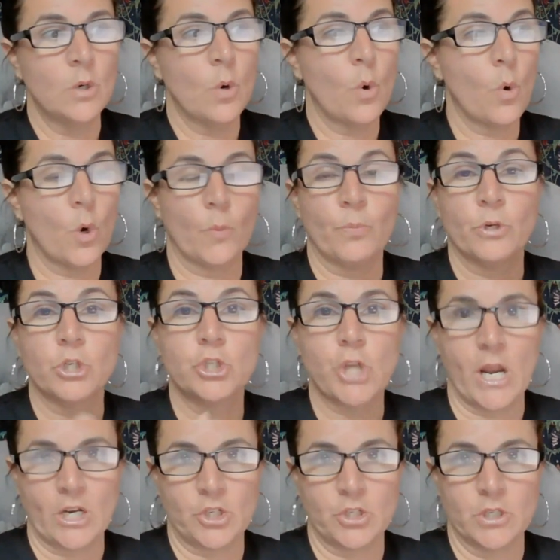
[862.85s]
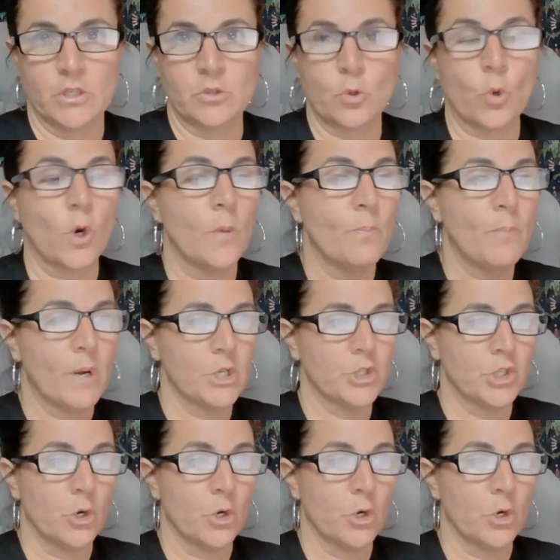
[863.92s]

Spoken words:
or projections, or a budget,